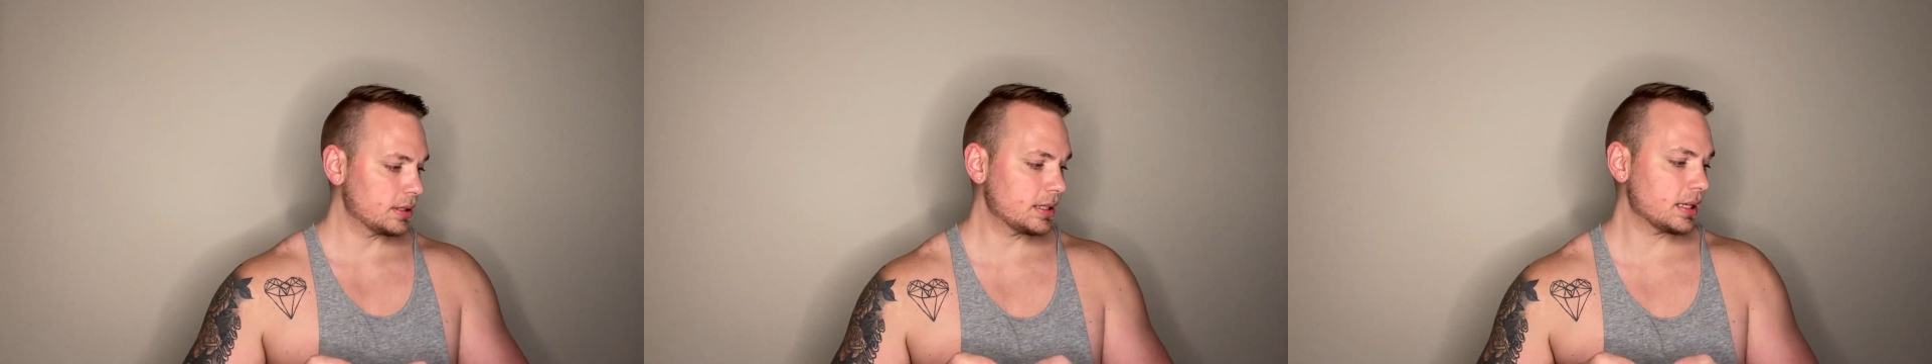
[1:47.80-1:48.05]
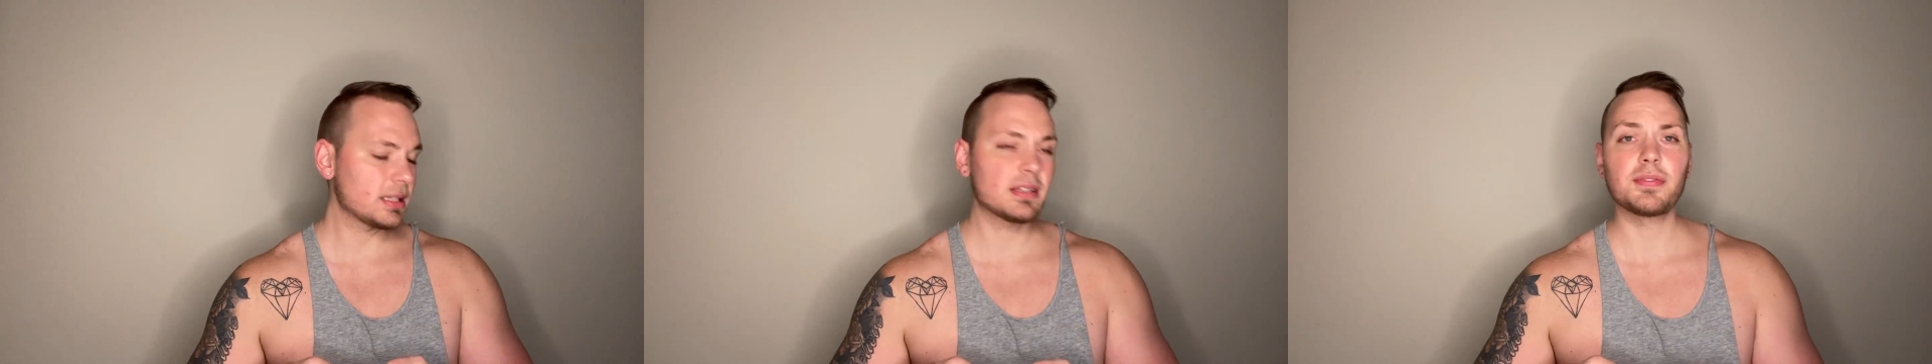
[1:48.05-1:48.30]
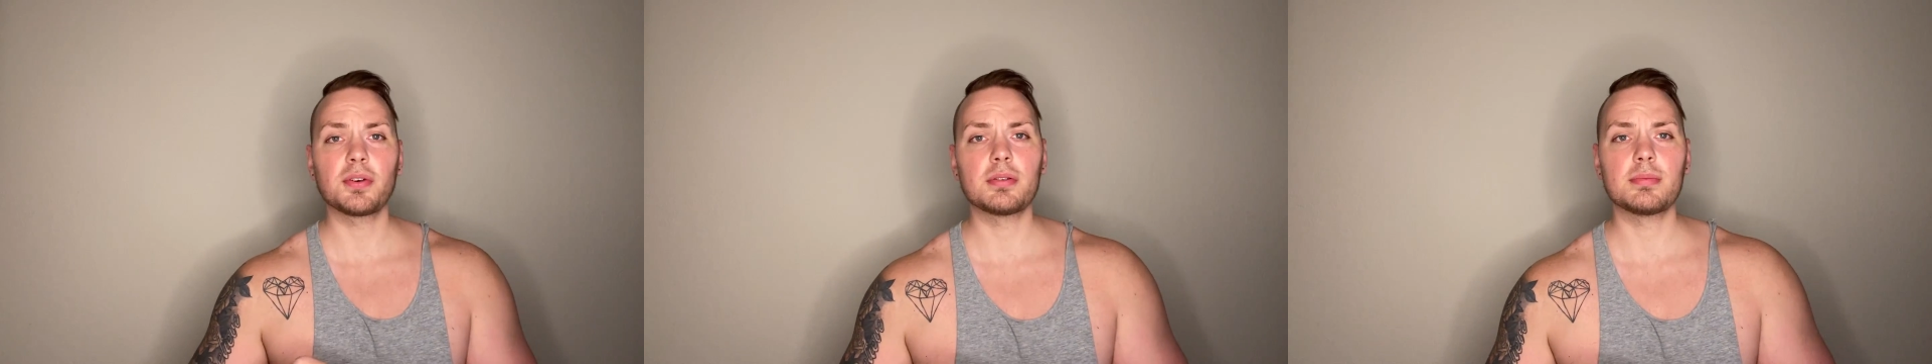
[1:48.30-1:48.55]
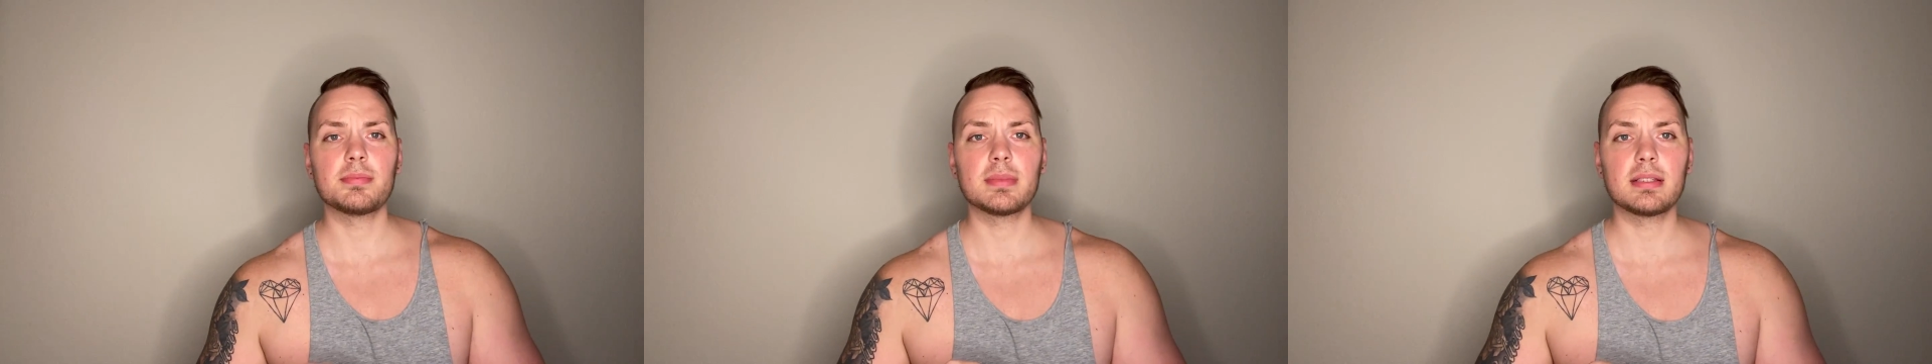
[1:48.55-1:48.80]
6 for
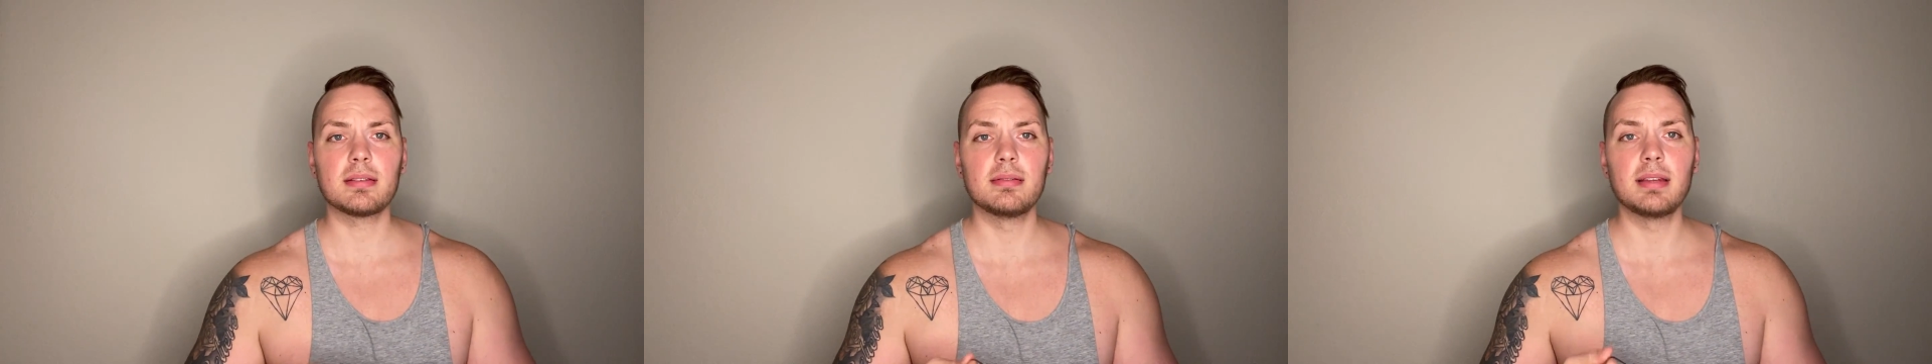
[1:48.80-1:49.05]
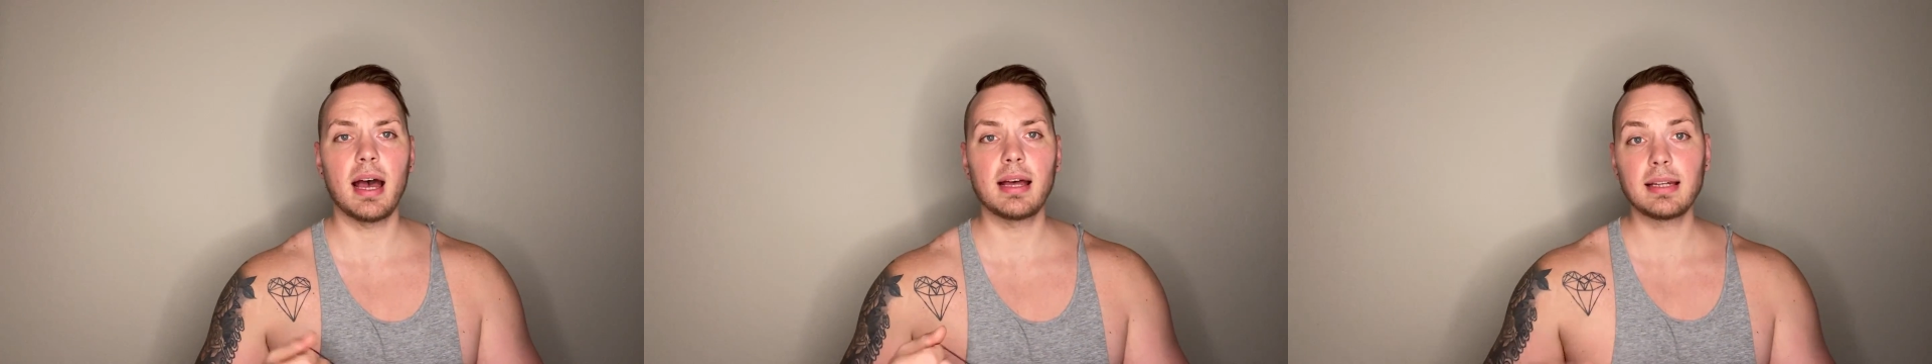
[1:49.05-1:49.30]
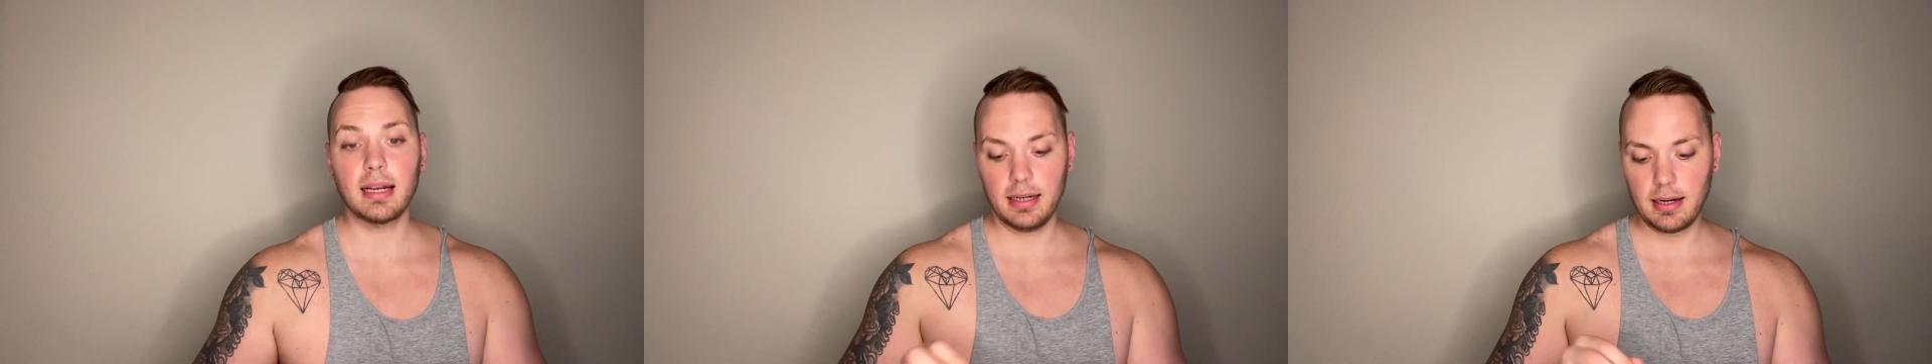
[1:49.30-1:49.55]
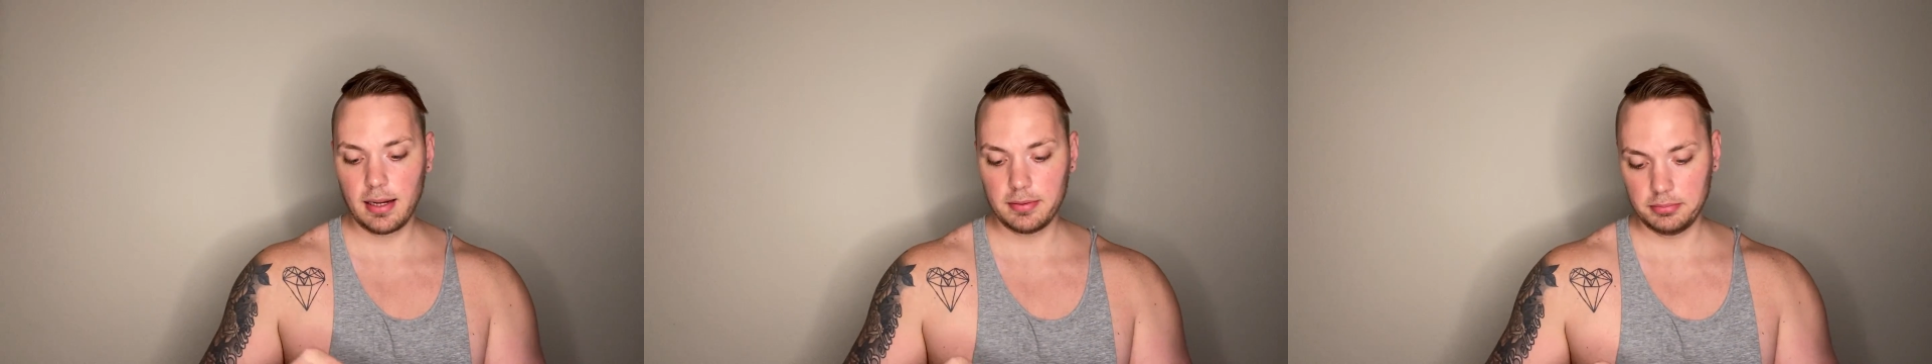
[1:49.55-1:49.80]

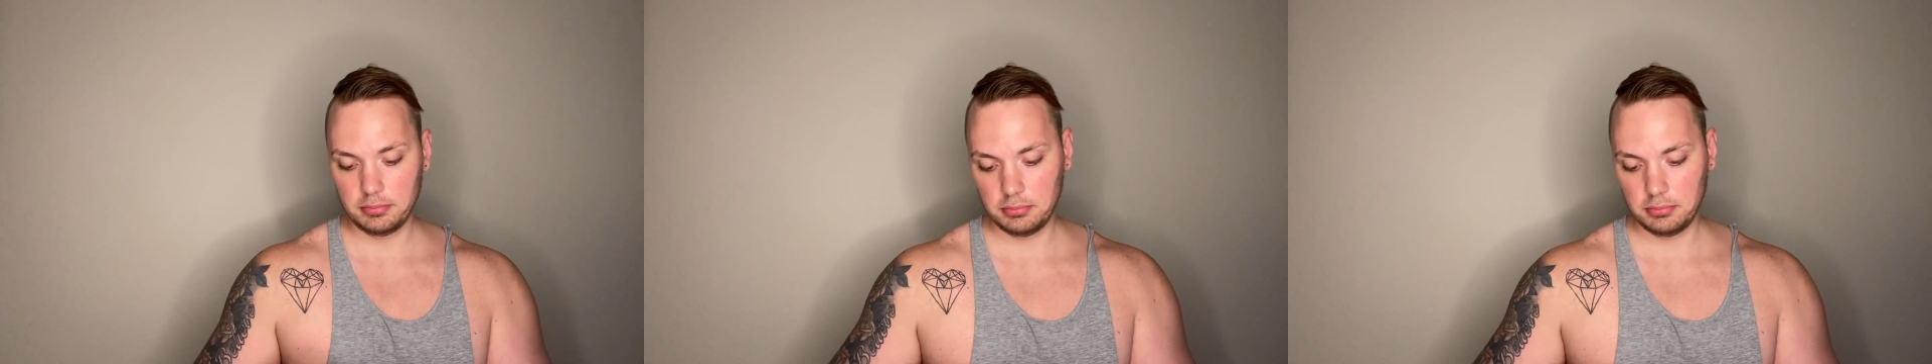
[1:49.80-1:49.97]
$9.99.